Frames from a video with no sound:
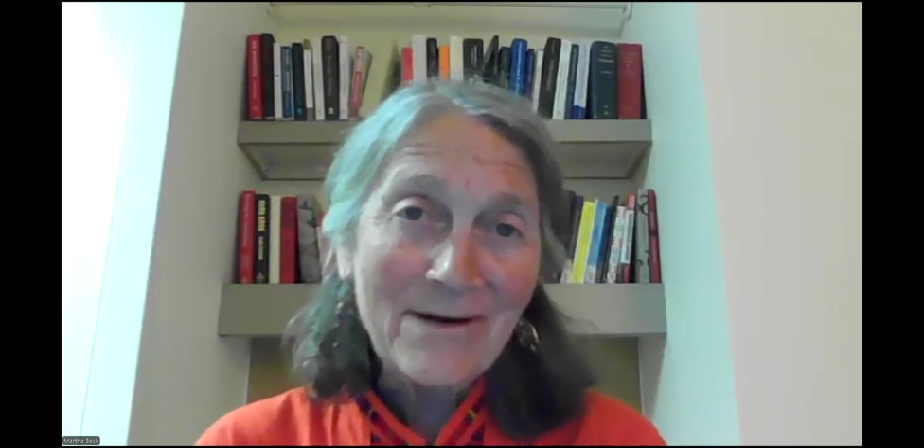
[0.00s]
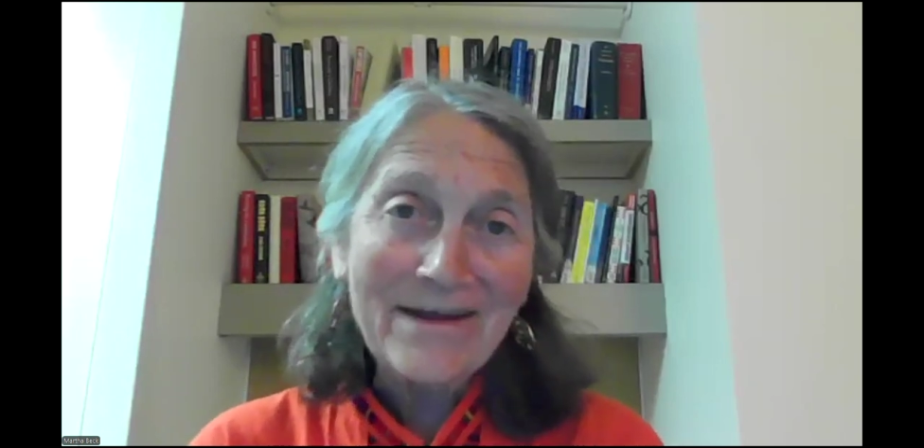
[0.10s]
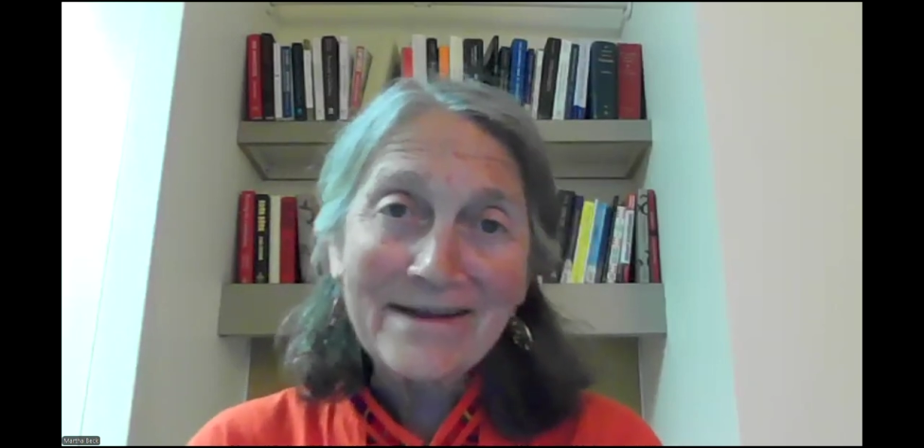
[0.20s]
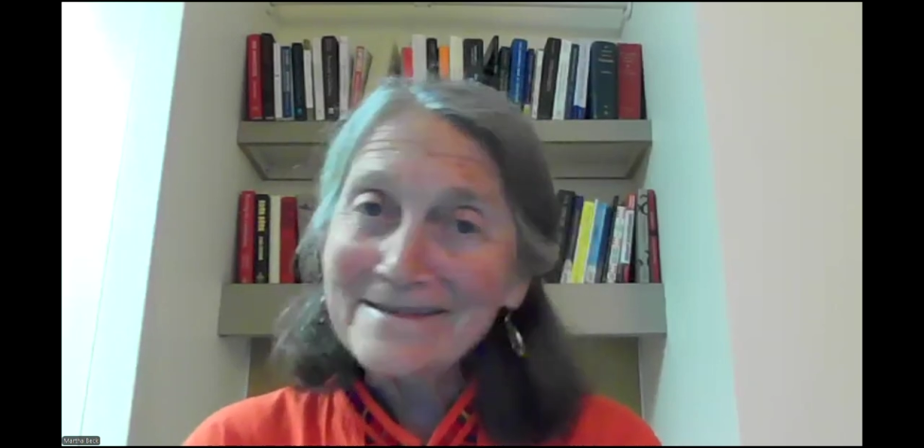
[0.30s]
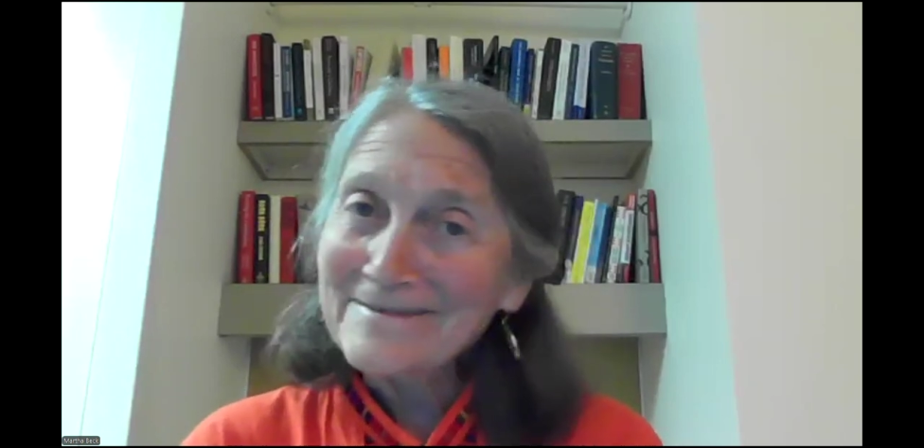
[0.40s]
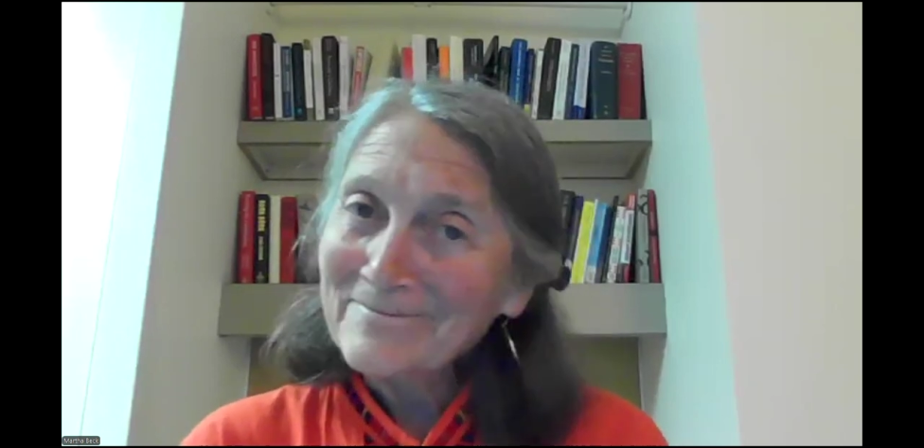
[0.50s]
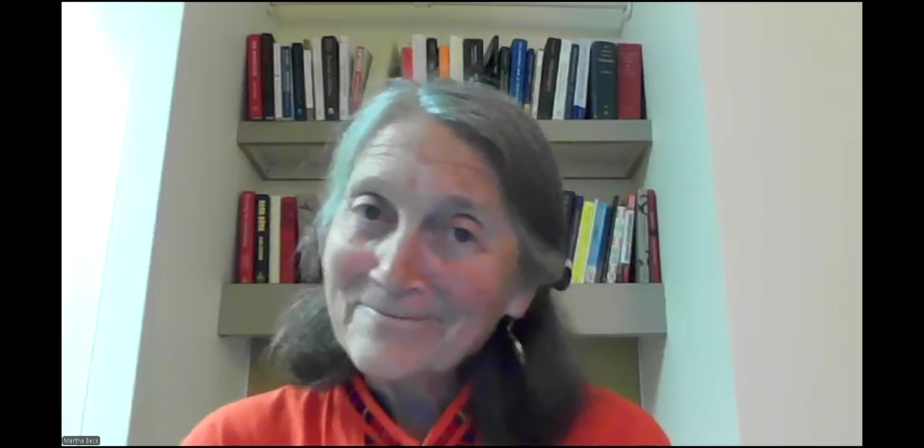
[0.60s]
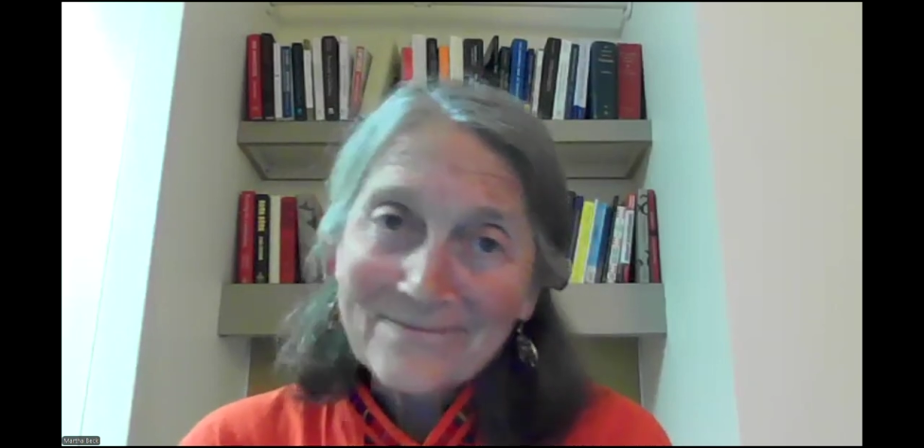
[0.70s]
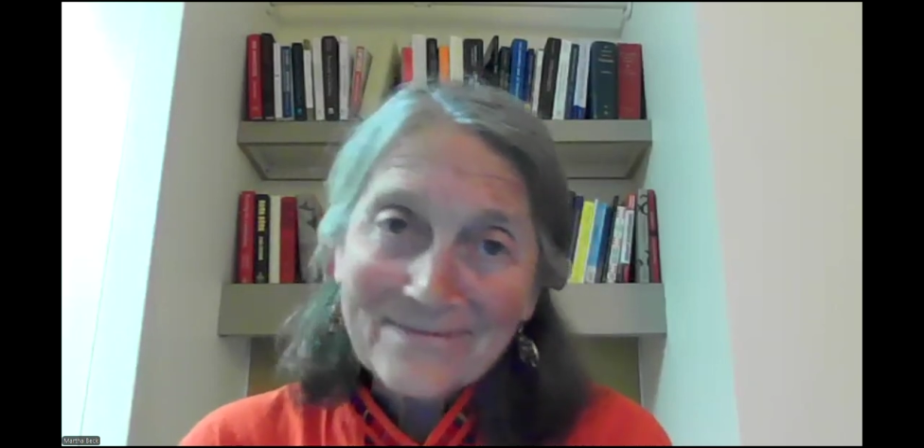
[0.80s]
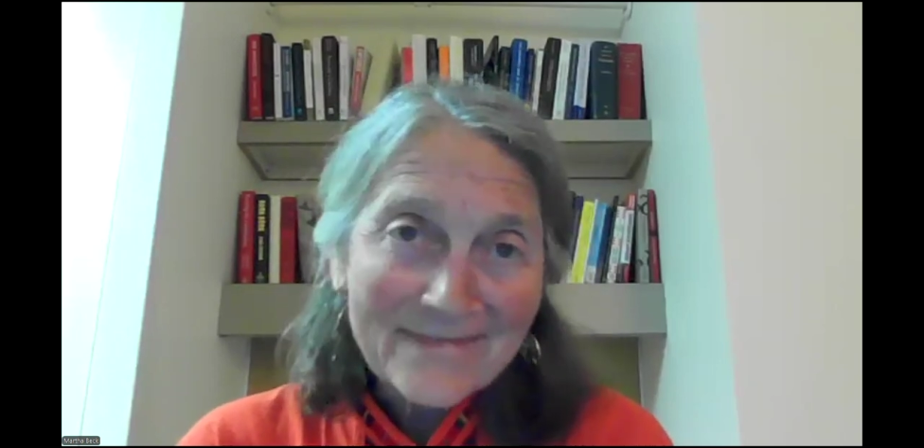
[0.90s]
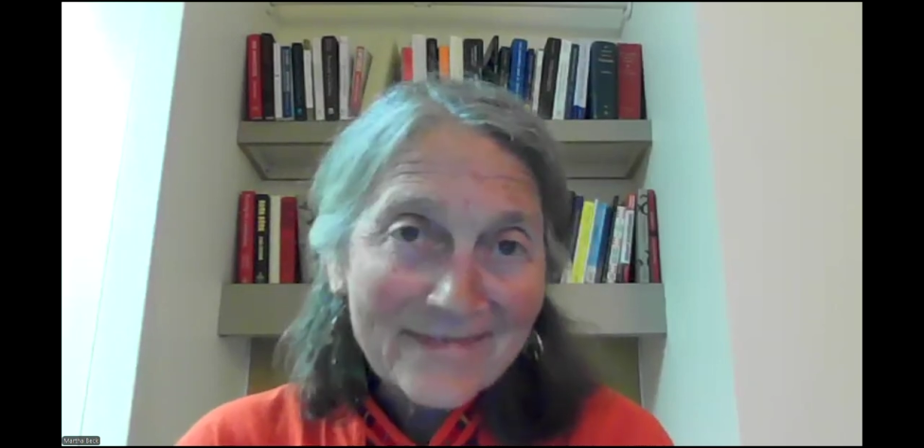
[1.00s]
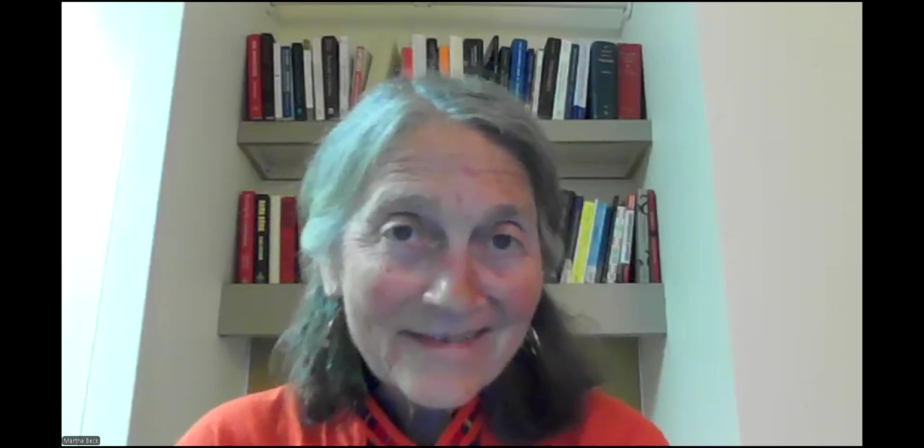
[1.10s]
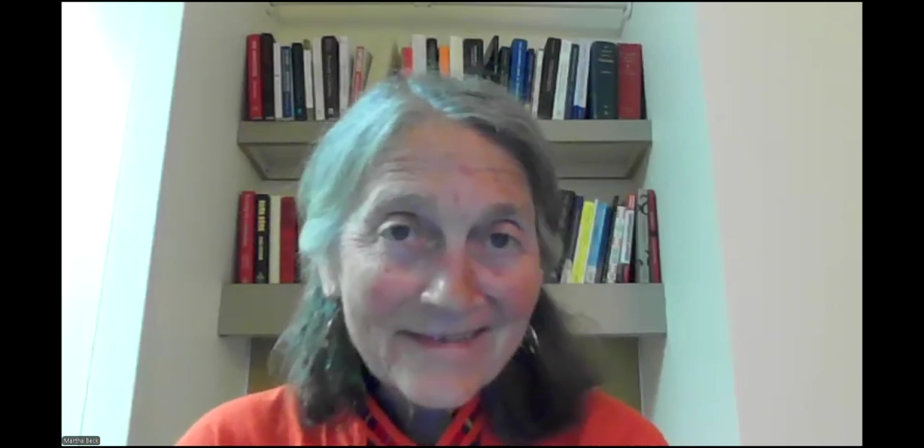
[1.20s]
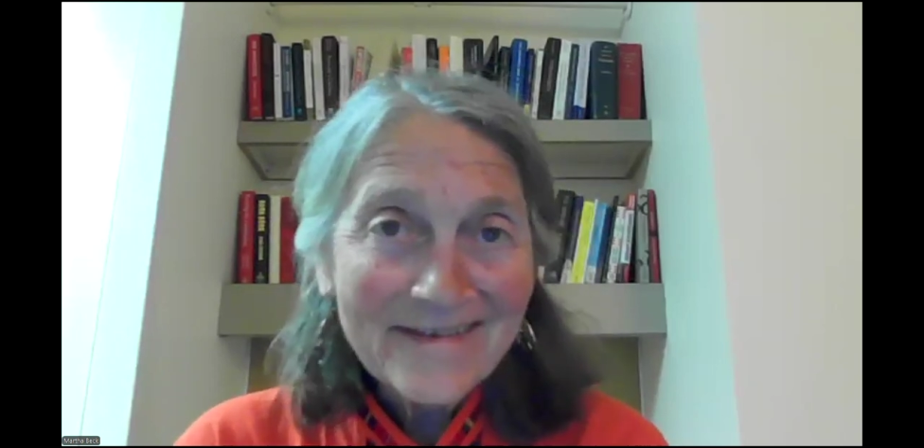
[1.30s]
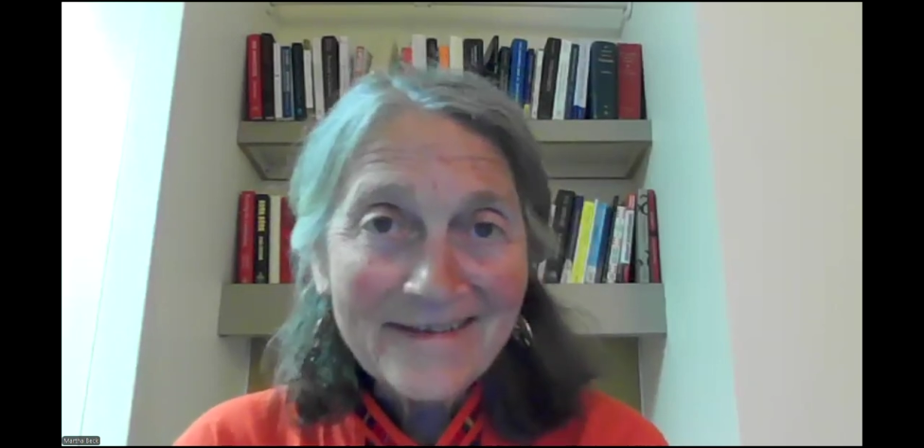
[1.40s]
but
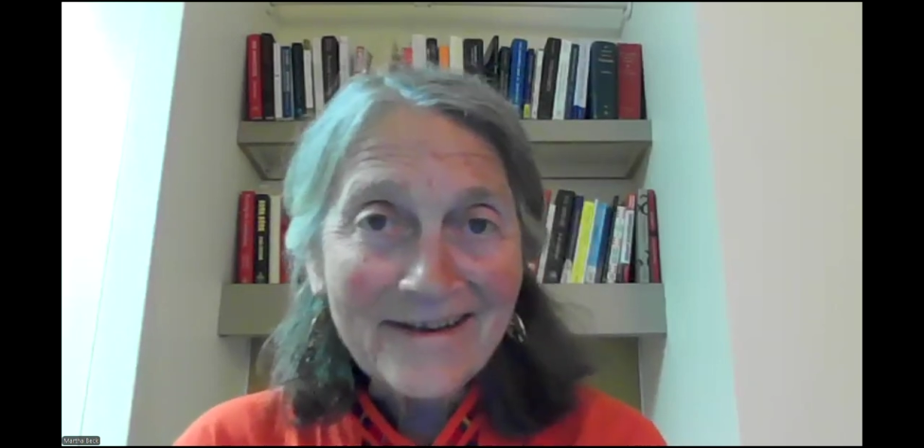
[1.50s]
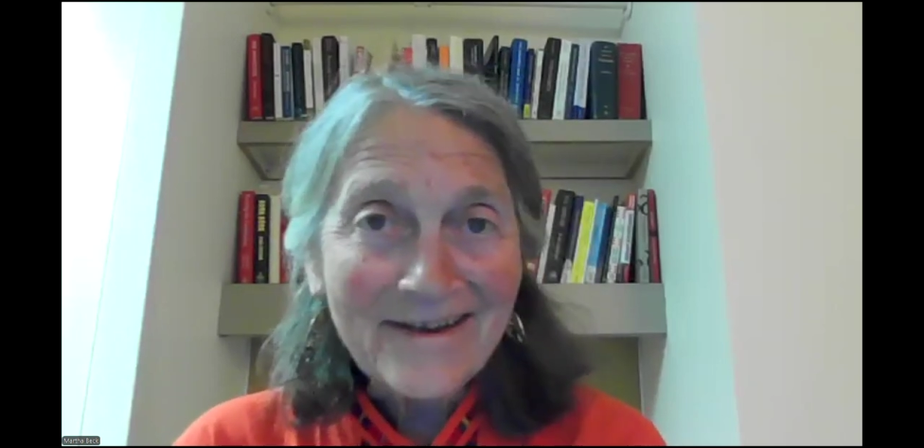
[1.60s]
you